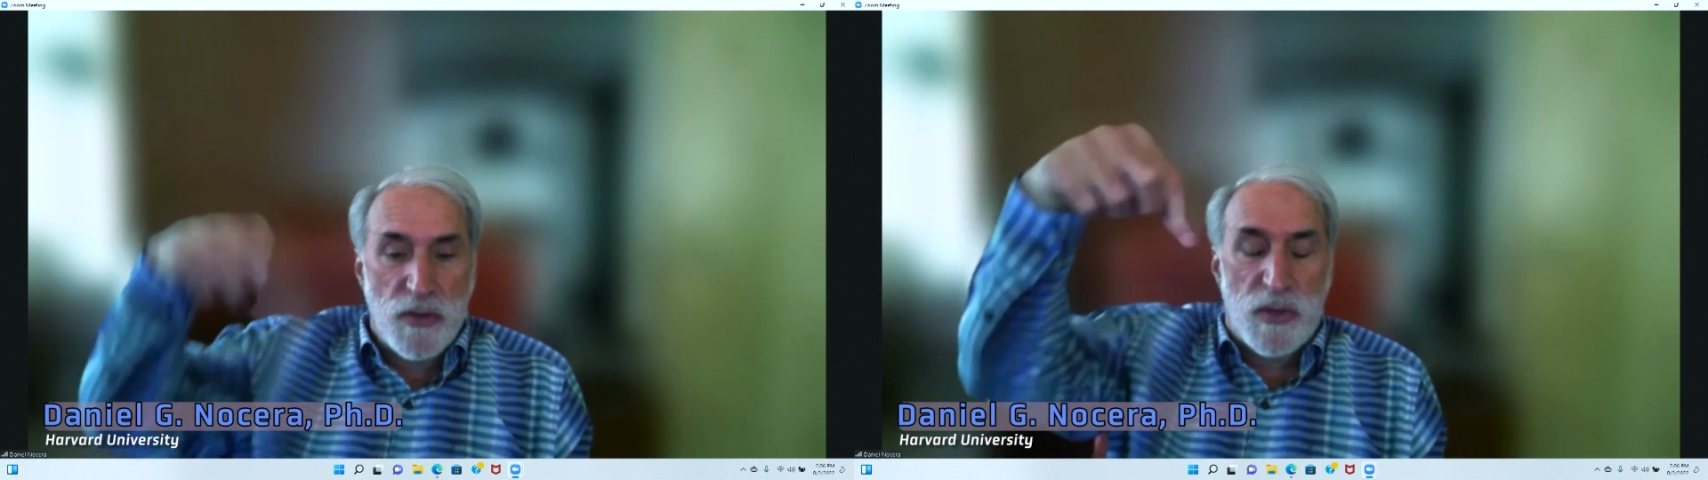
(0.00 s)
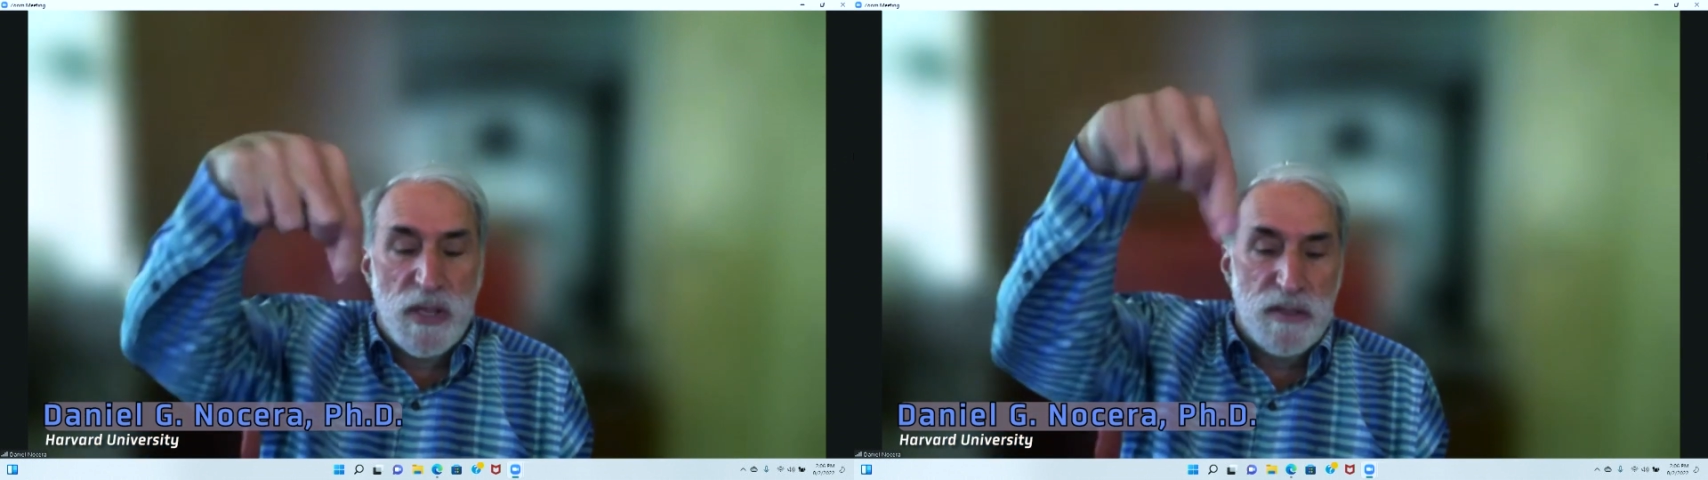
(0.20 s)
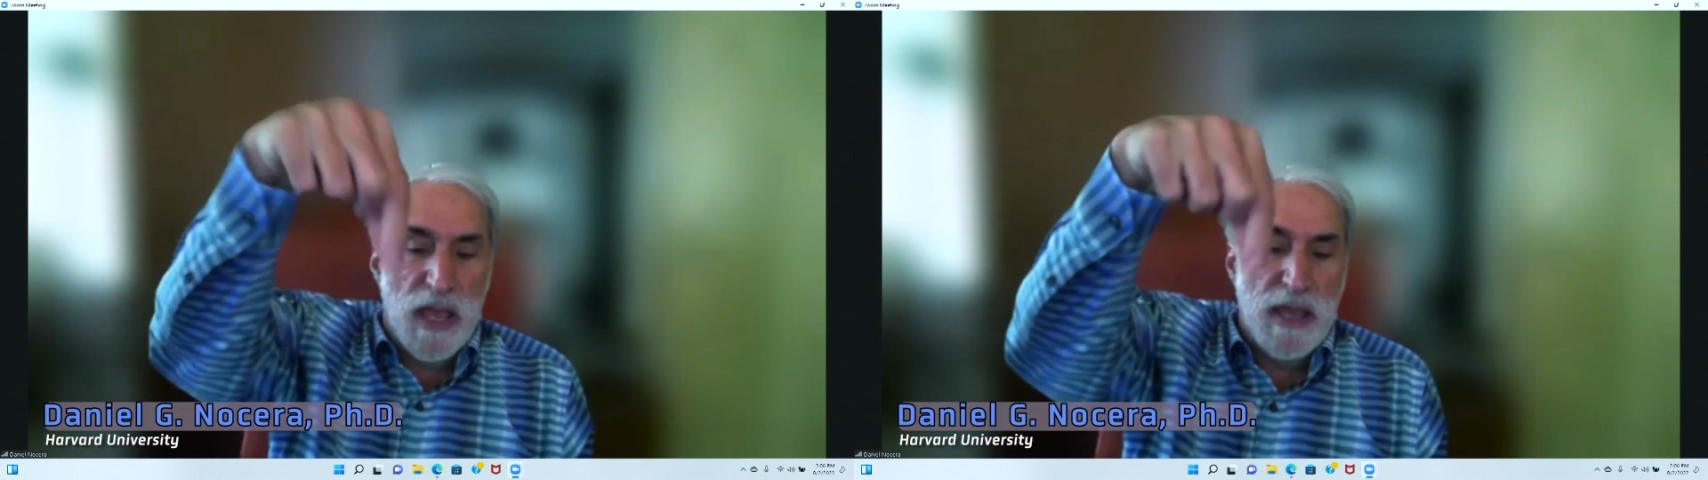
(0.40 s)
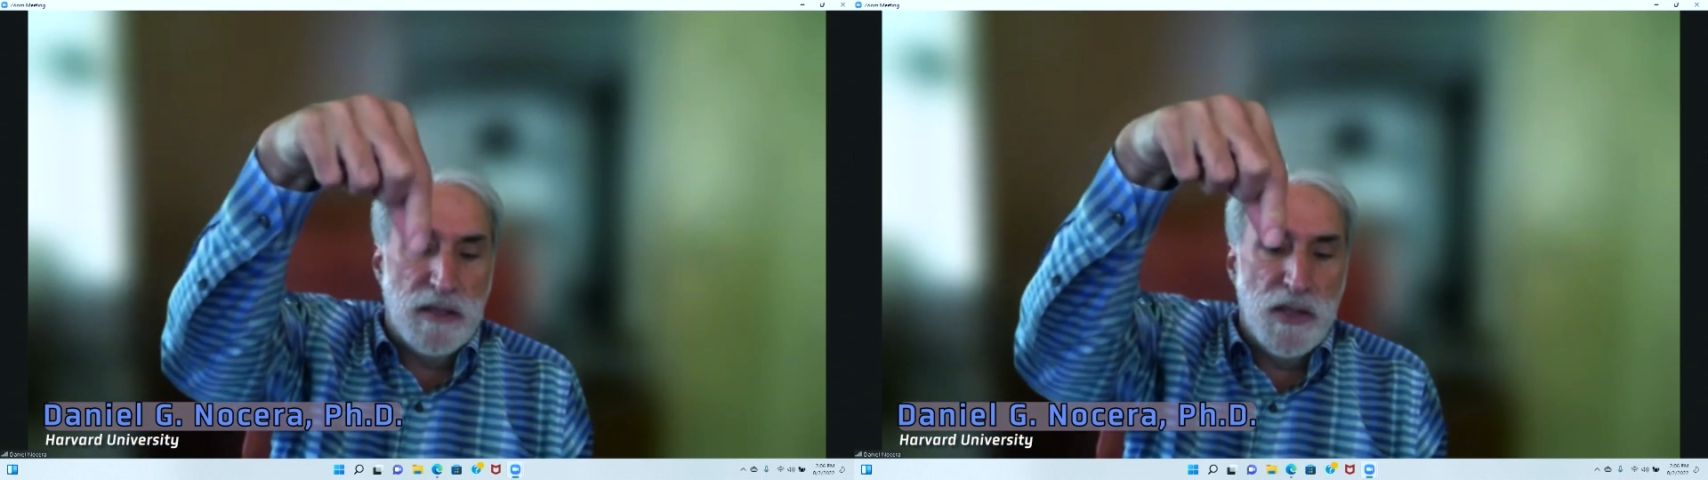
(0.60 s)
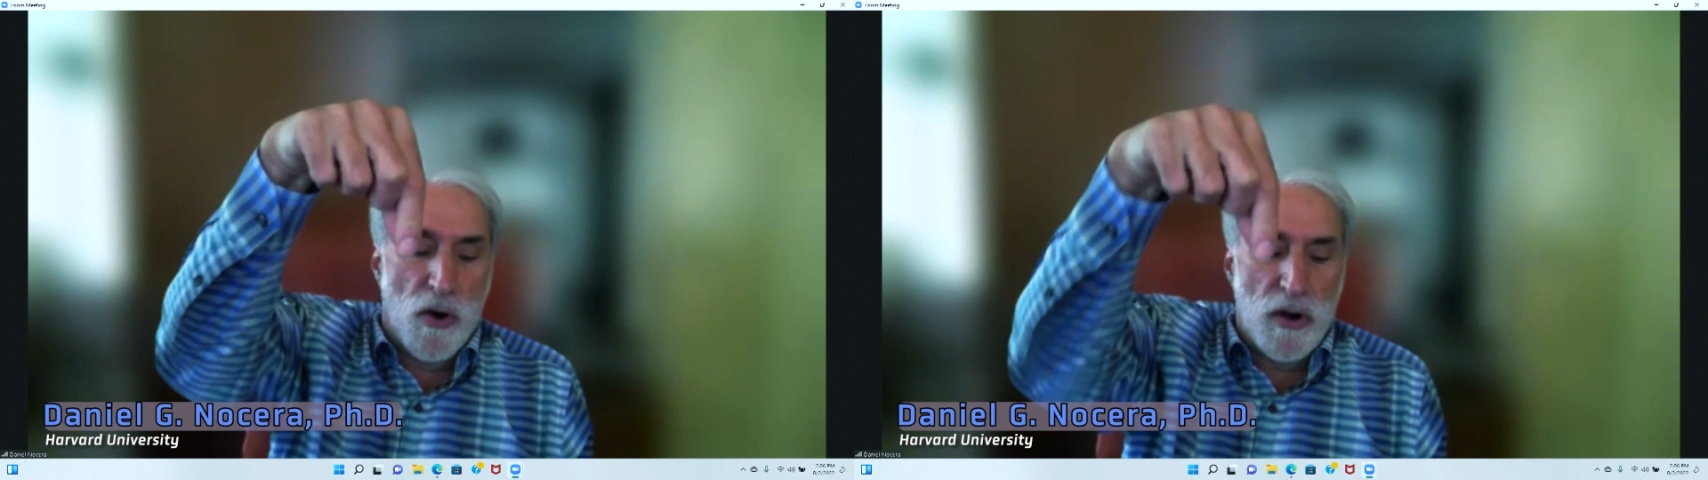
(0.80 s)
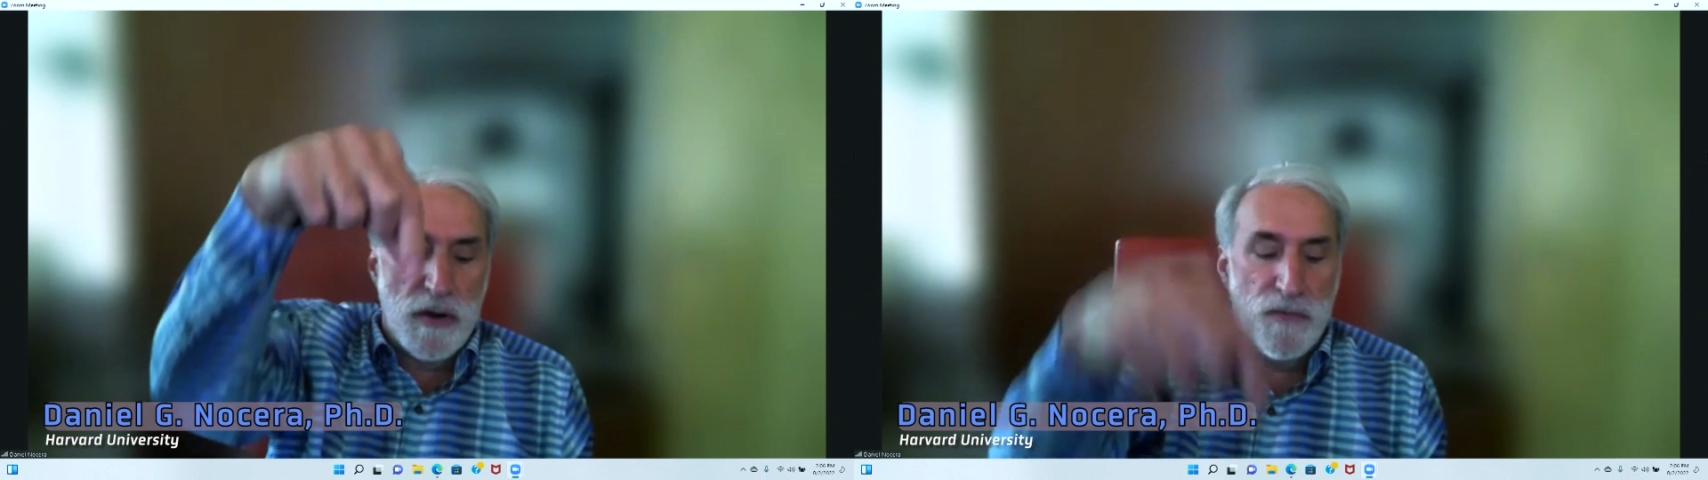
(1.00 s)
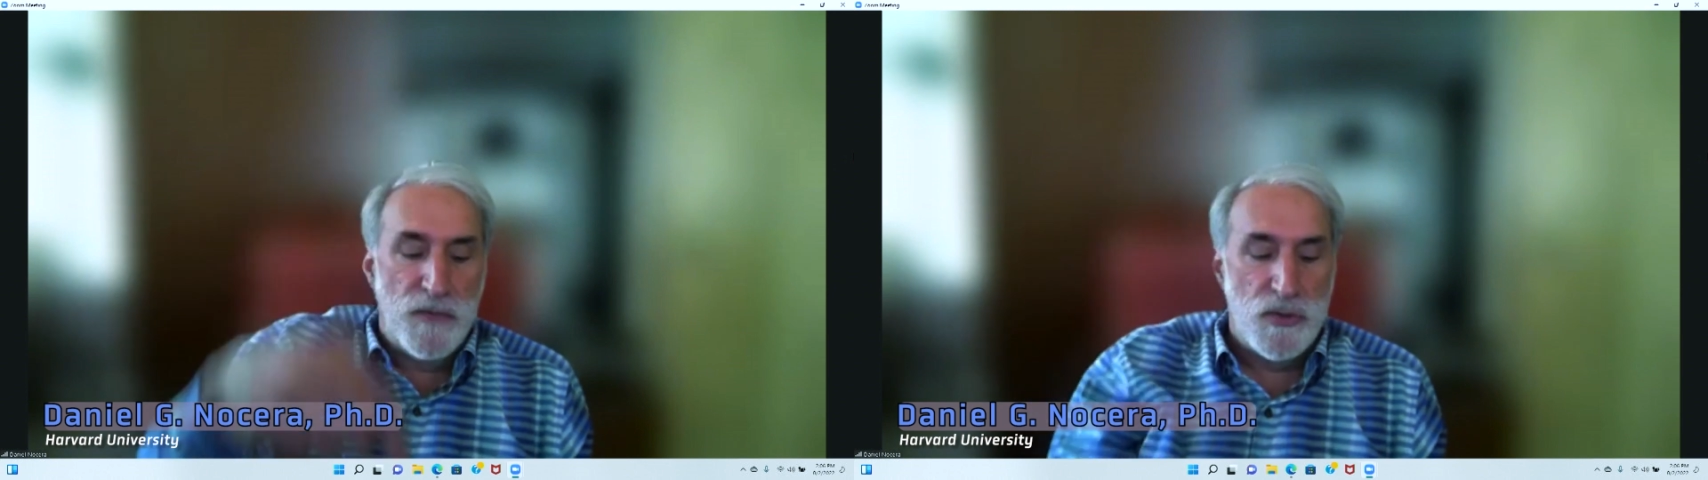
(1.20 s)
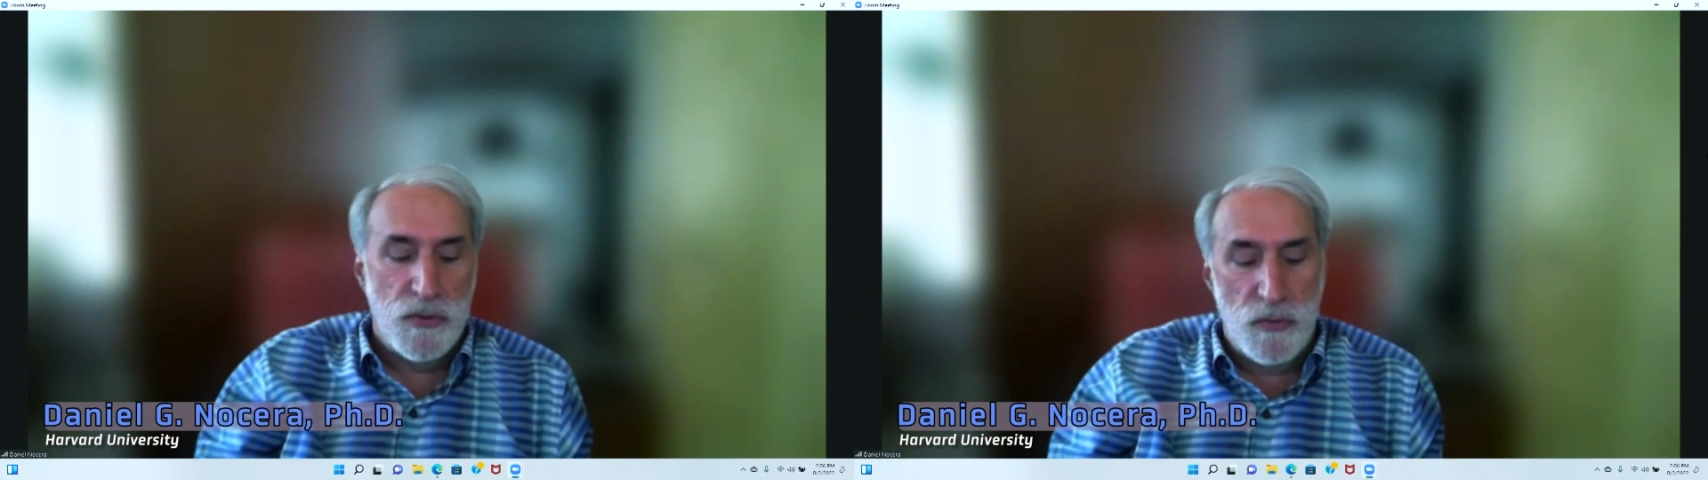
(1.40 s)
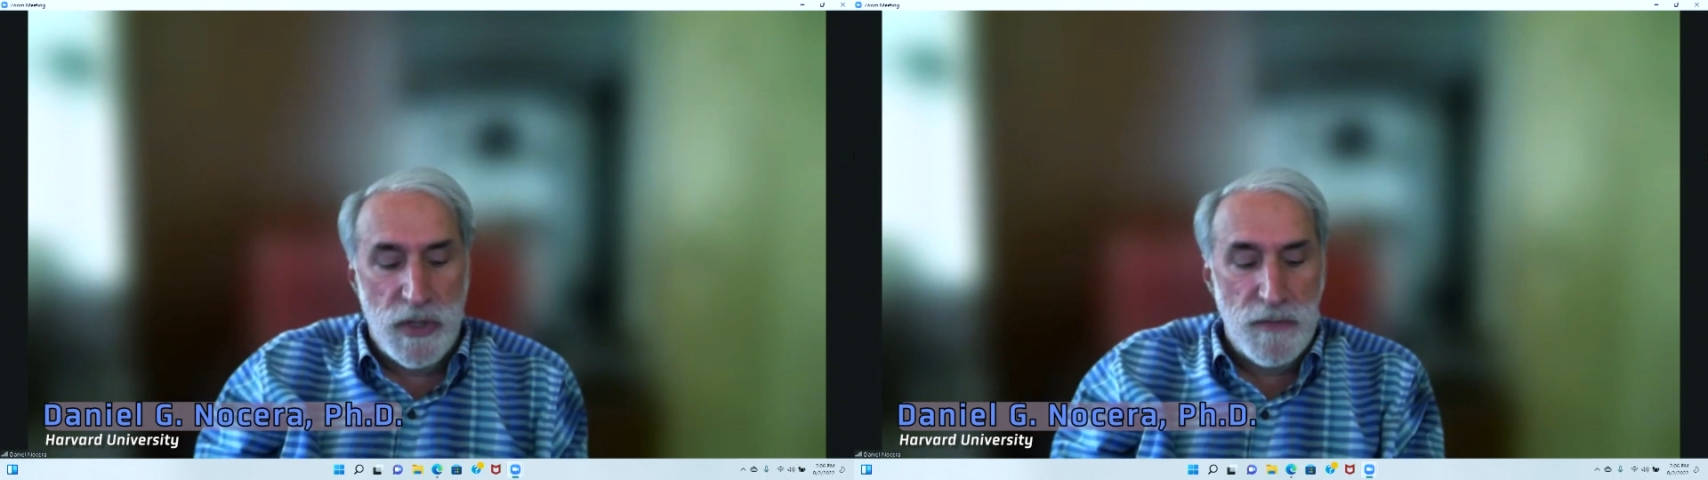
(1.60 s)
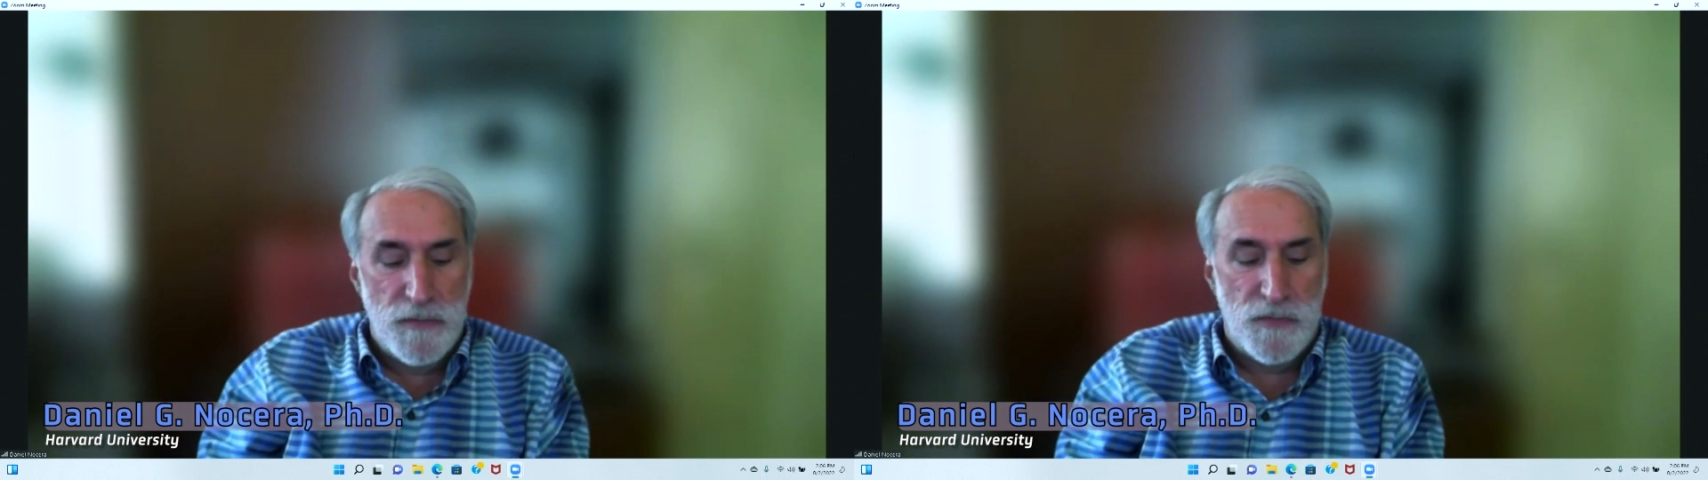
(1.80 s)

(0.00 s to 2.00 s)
You can take the artificial leaf,